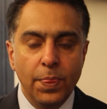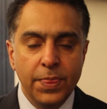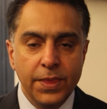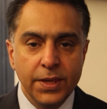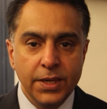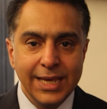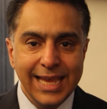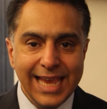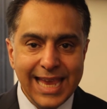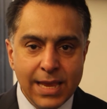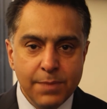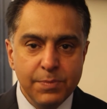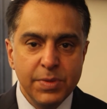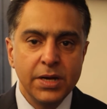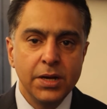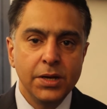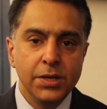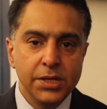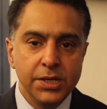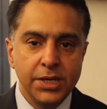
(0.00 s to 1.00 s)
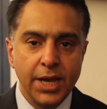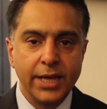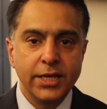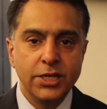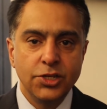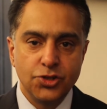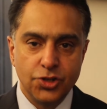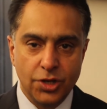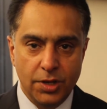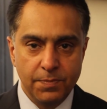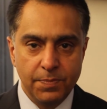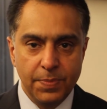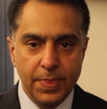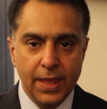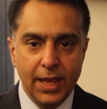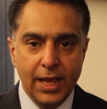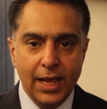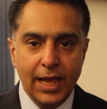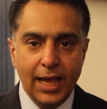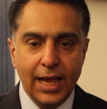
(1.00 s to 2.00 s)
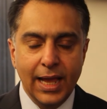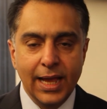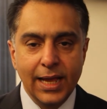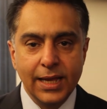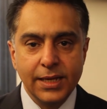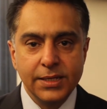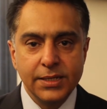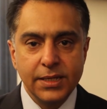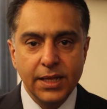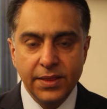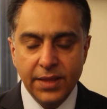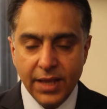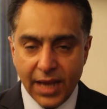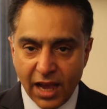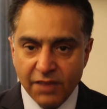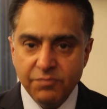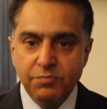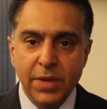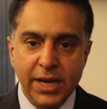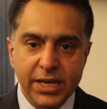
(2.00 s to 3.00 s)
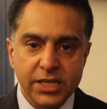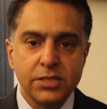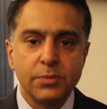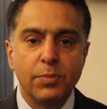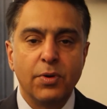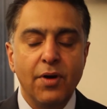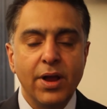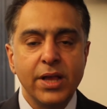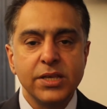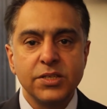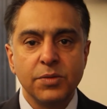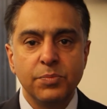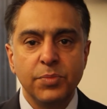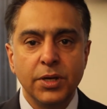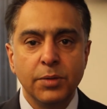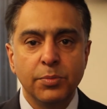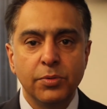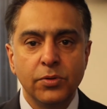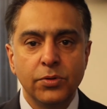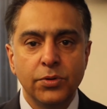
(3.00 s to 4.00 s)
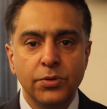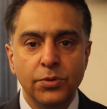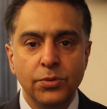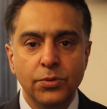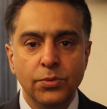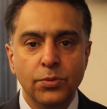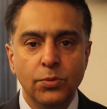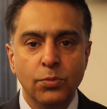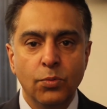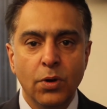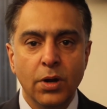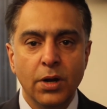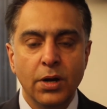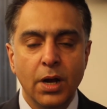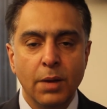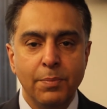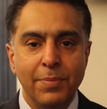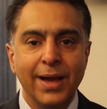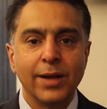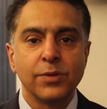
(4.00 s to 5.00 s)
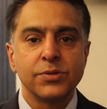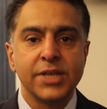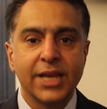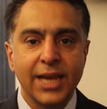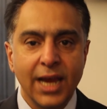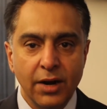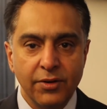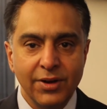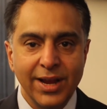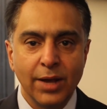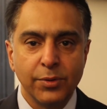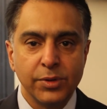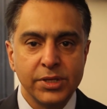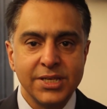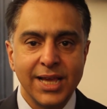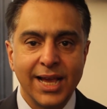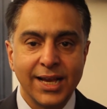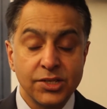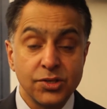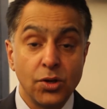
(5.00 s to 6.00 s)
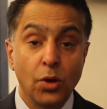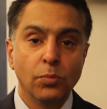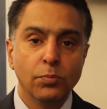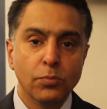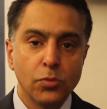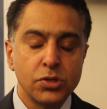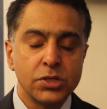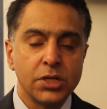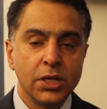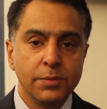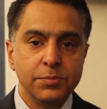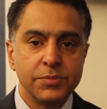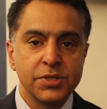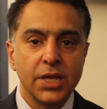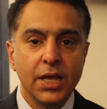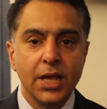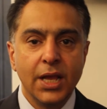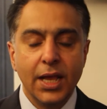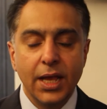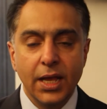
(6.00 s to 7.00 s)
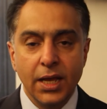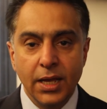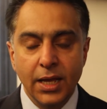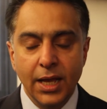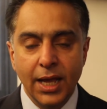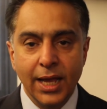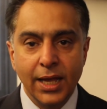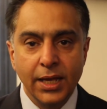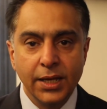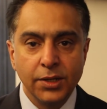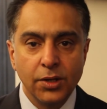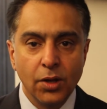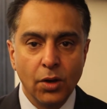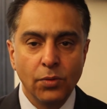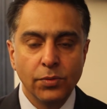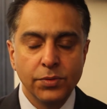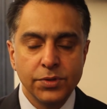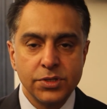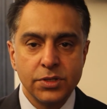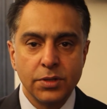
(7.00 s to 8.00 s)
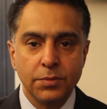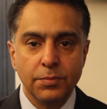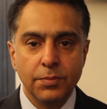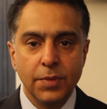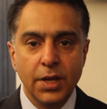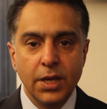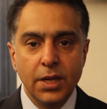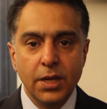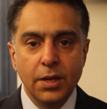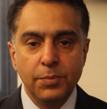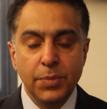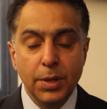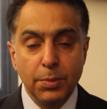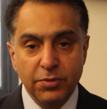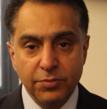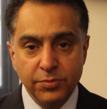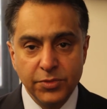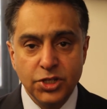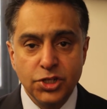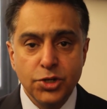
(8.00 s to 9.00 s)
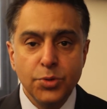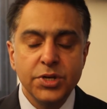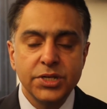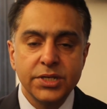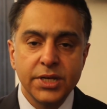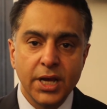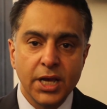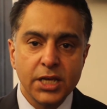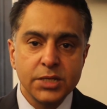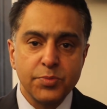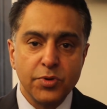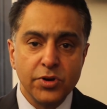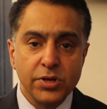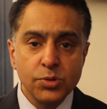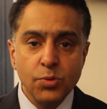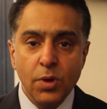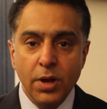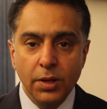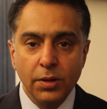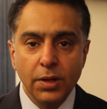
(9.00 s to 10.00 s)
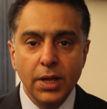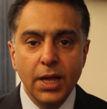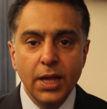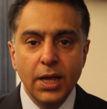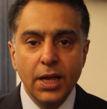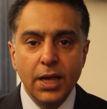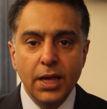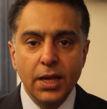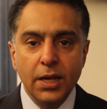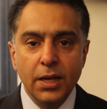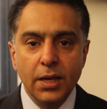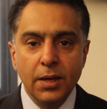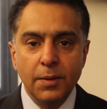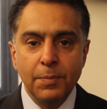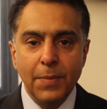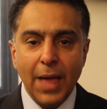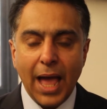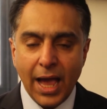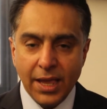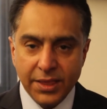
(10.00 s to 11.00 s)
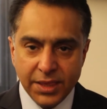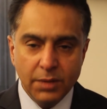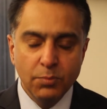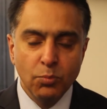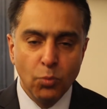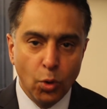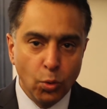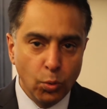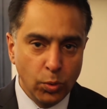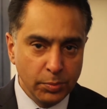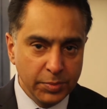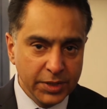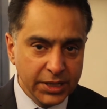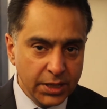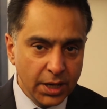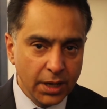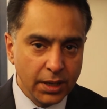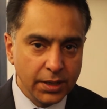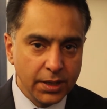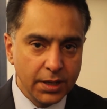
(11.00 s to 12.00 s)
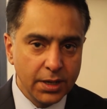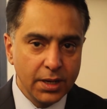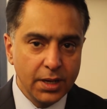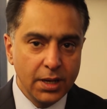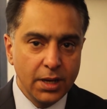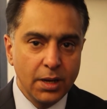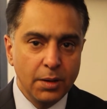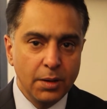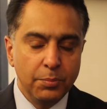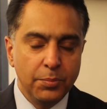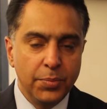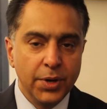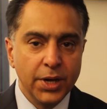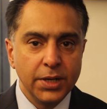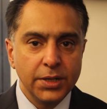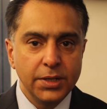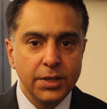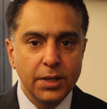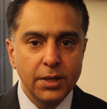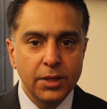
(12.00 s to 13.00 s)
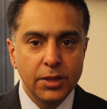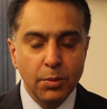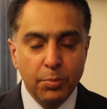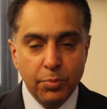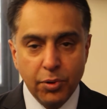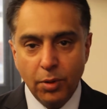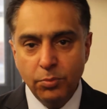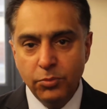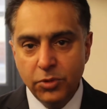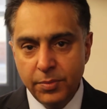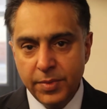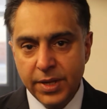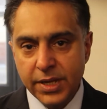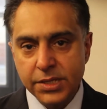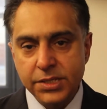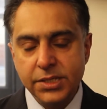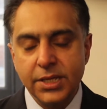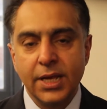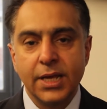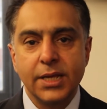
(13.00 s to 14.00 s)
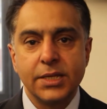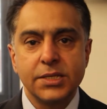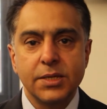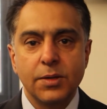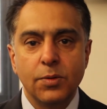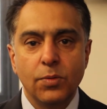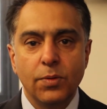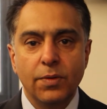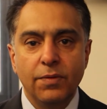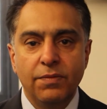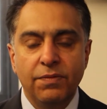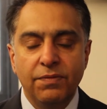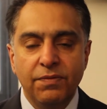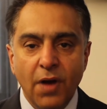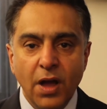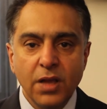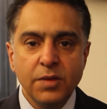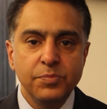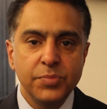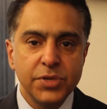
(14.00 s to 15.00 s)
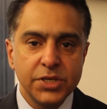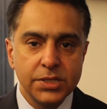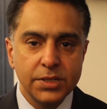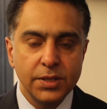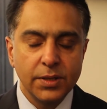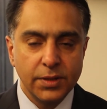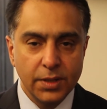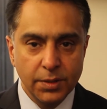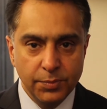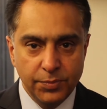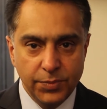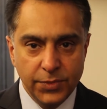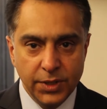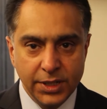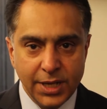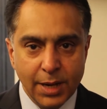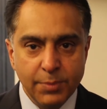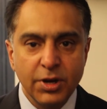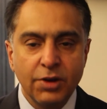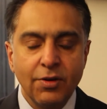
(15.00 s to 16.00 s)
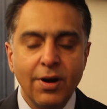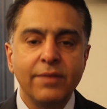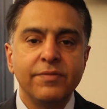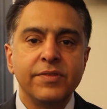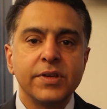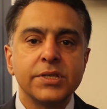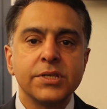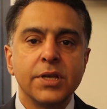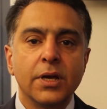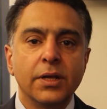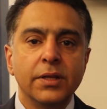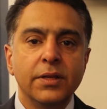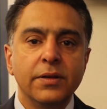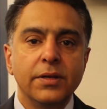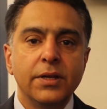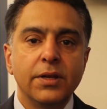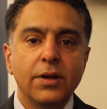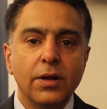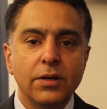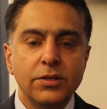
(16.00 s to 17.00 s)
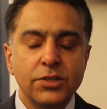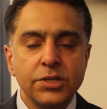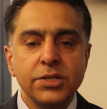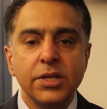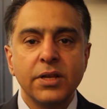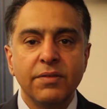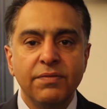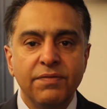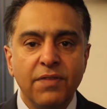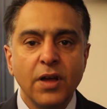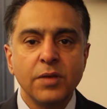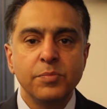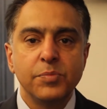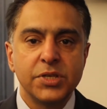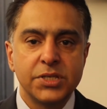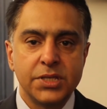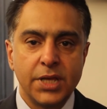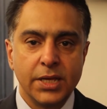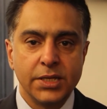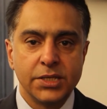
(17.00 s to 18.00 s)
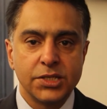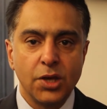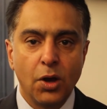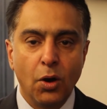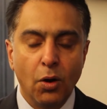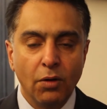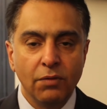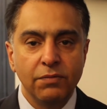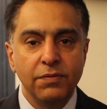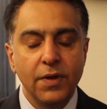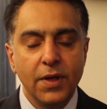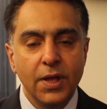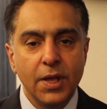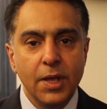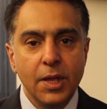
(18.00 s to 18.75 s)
the imminent danger, and they have made some arrests of people who were about to carry out attacks on Muslims and on some people from the Jewish diaspora as well. I think more will be done, but the problem is that 5%, the demographics are that just under 5% of